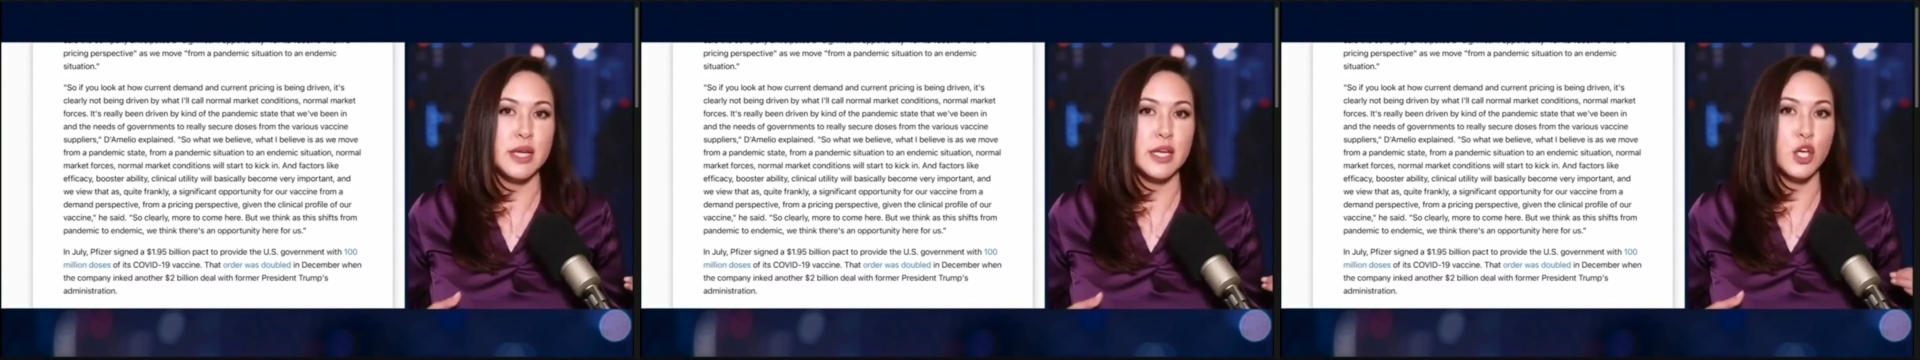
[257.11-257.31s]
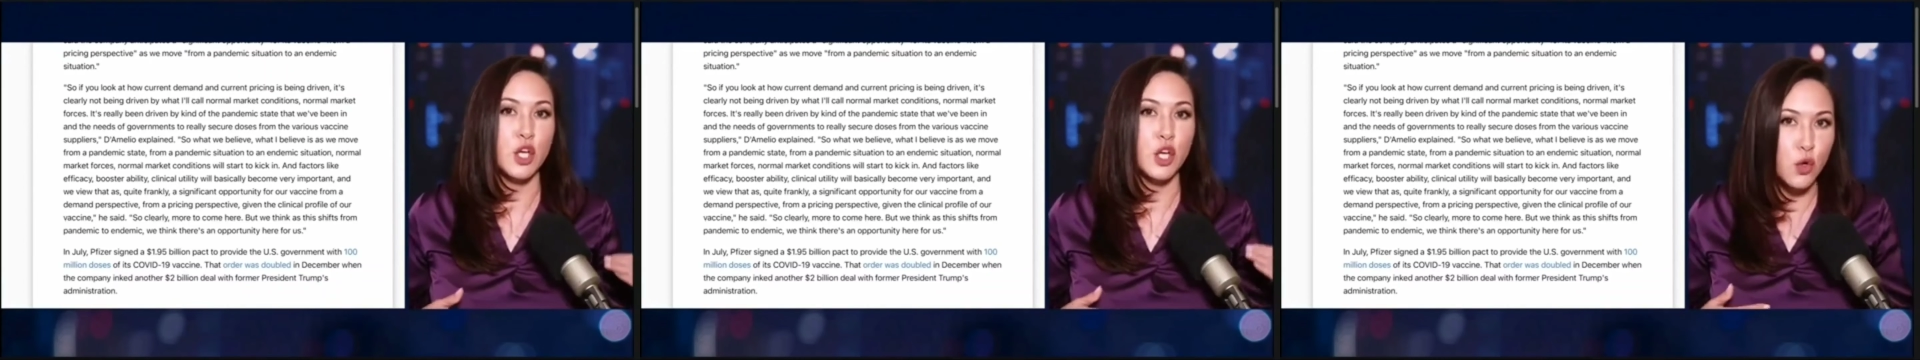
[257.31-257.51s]

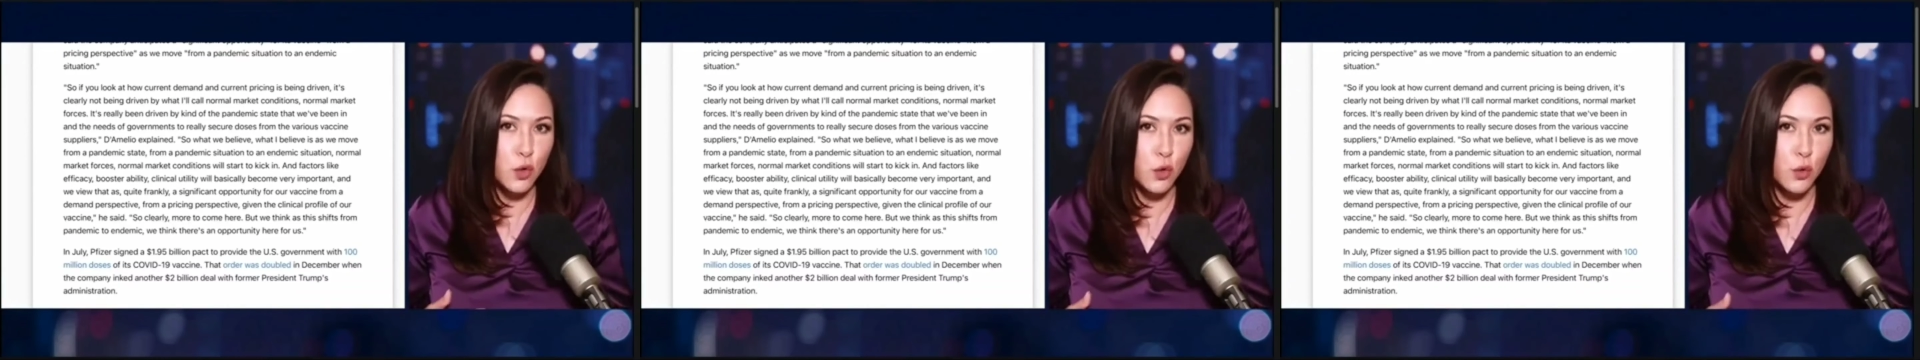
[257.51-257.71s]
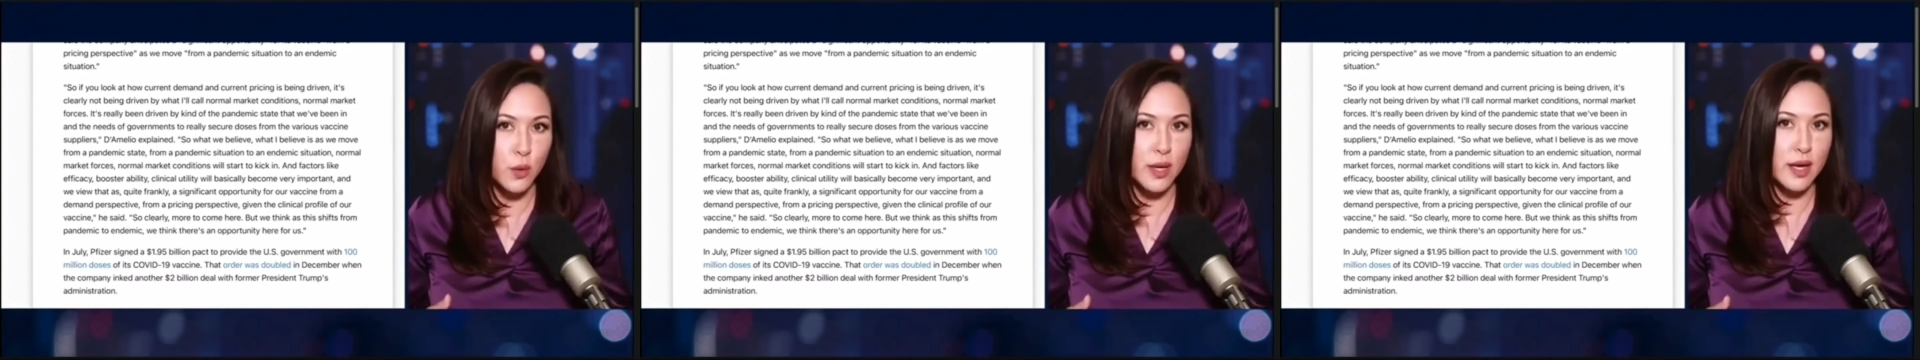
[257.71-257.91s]

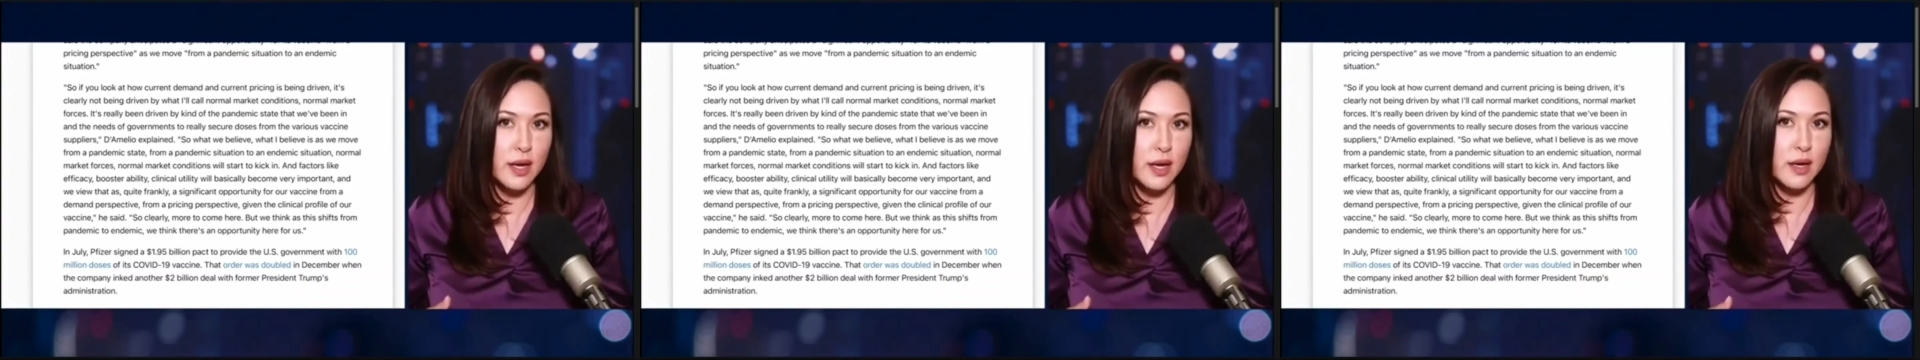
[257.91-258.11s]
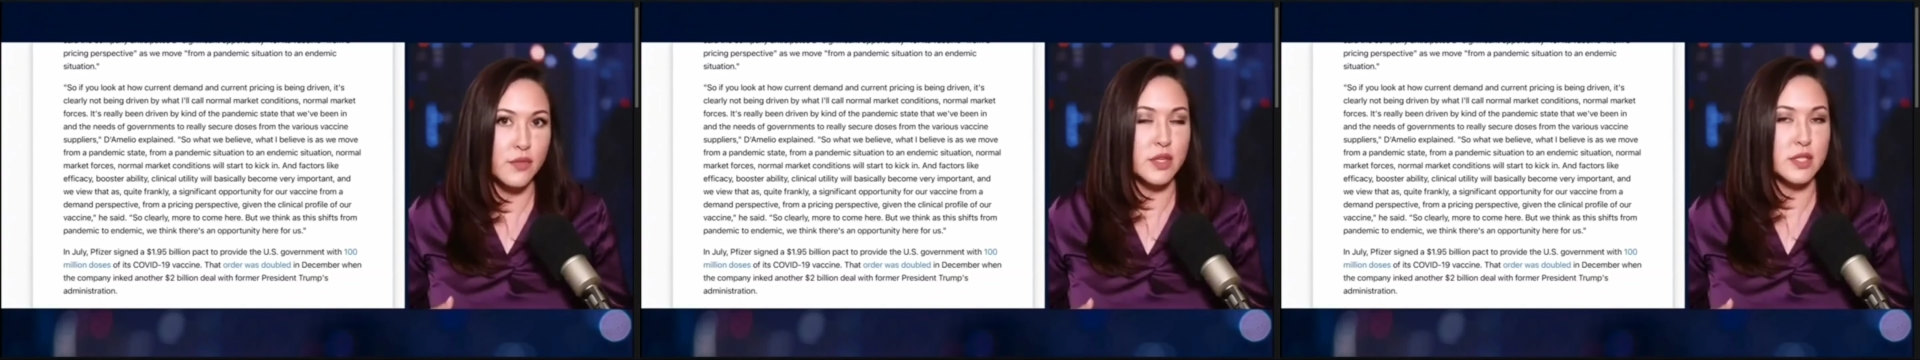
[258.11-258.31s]

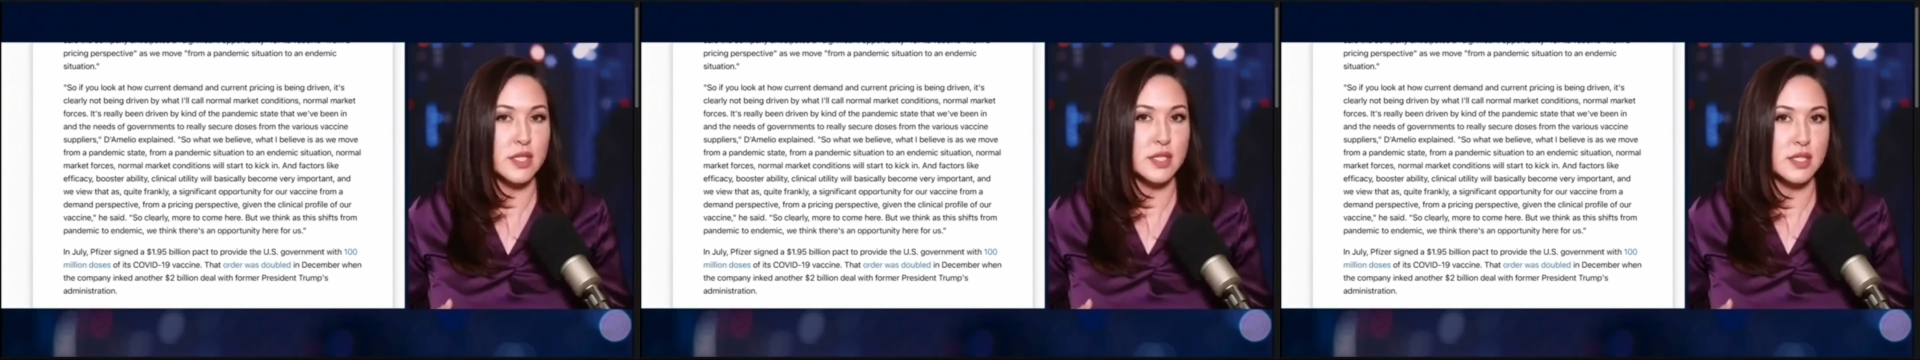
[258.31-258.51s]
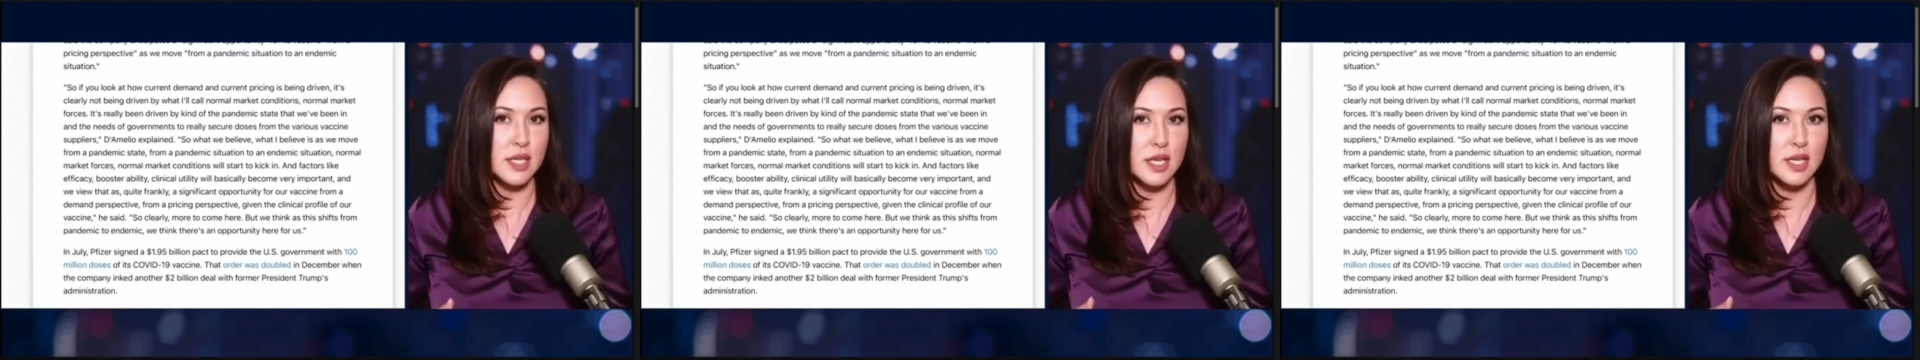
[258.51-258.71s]
curing the
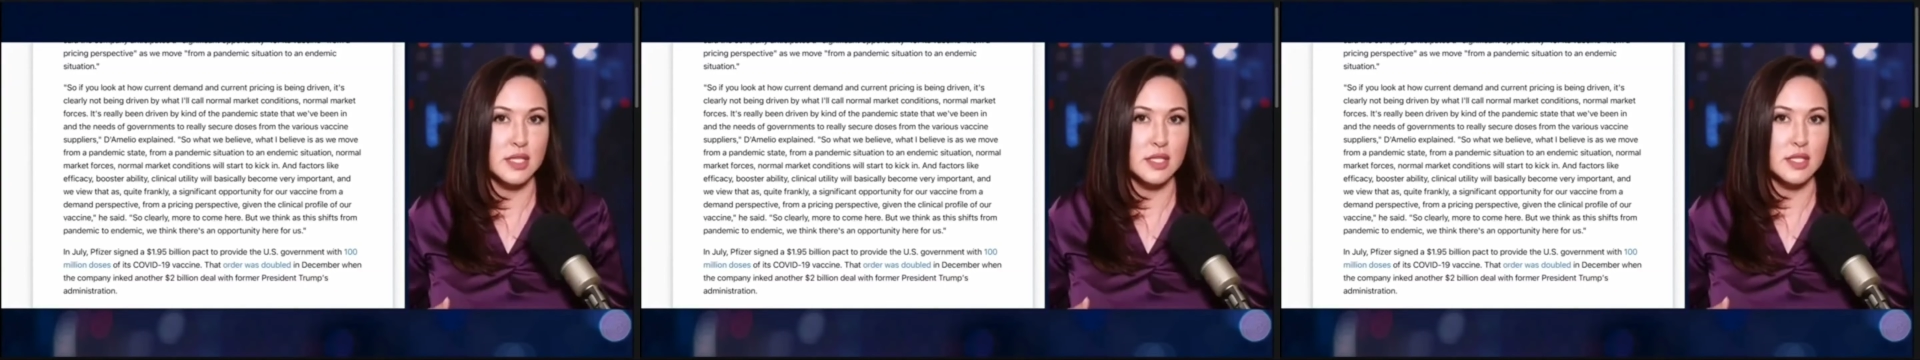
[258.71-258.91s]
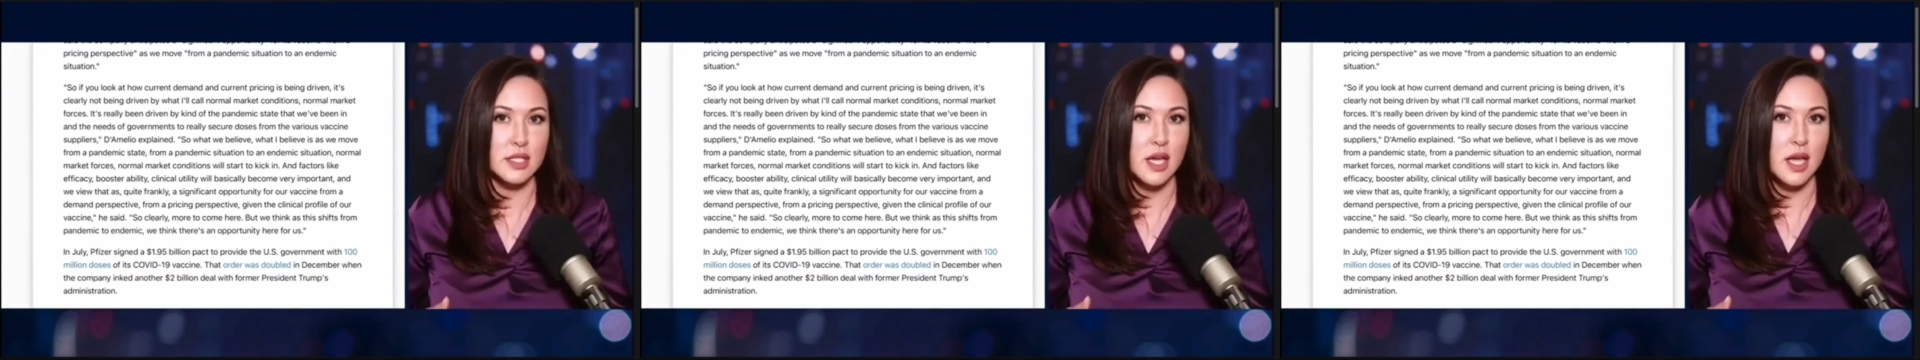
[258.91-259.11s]

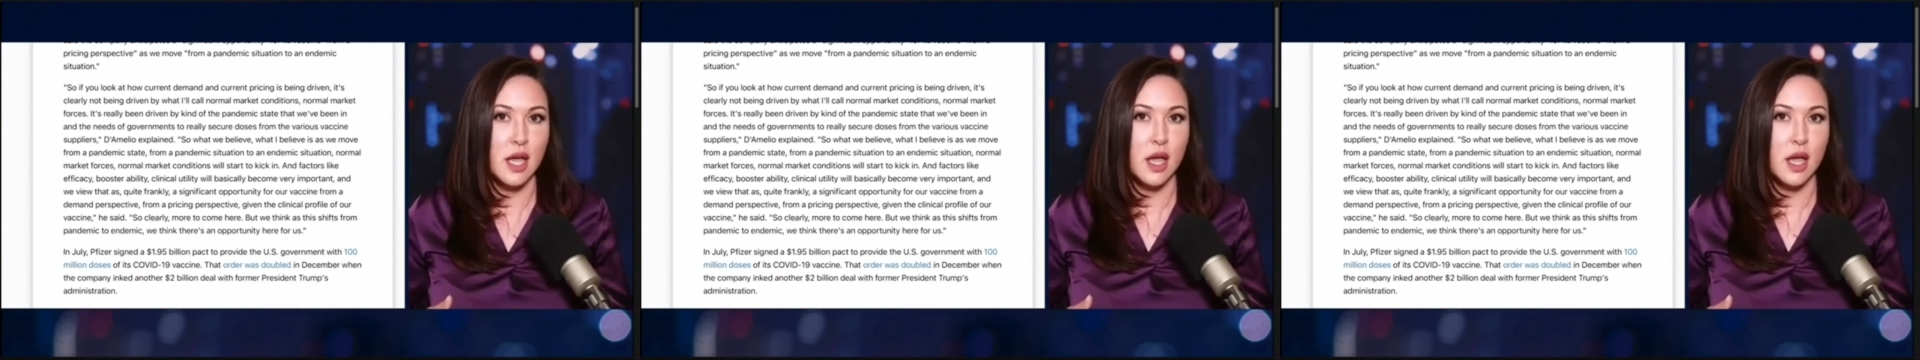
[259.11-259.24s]
disease?